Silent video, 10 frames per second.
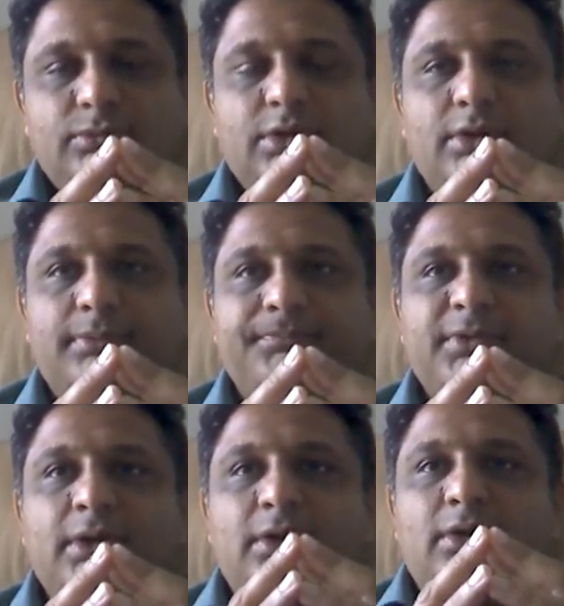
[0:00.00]
um,
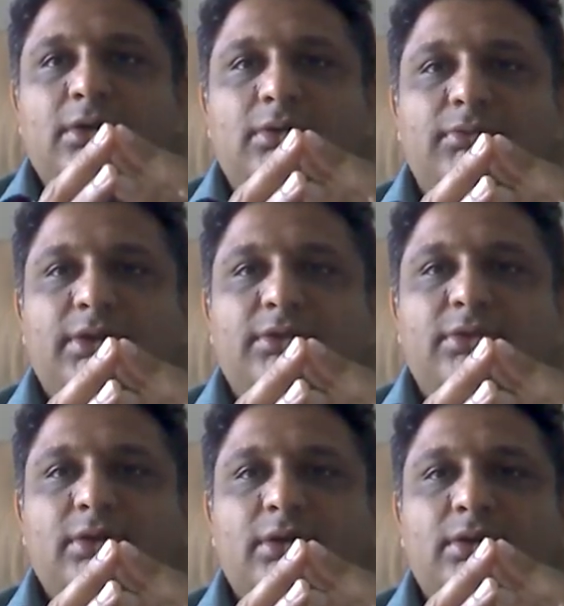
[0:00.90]

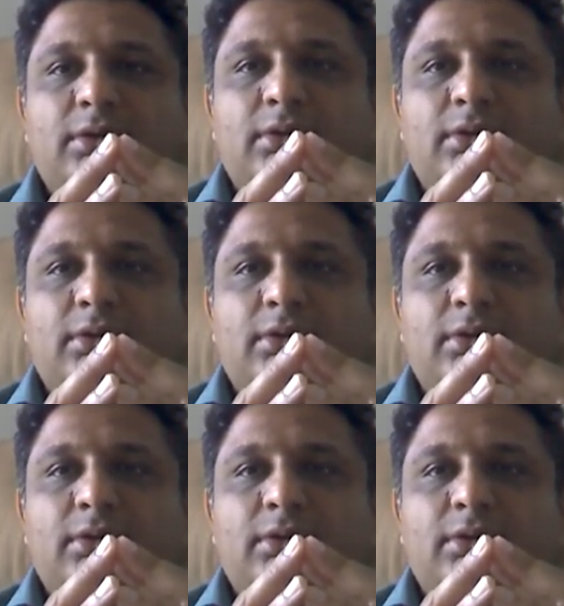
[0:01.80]
once then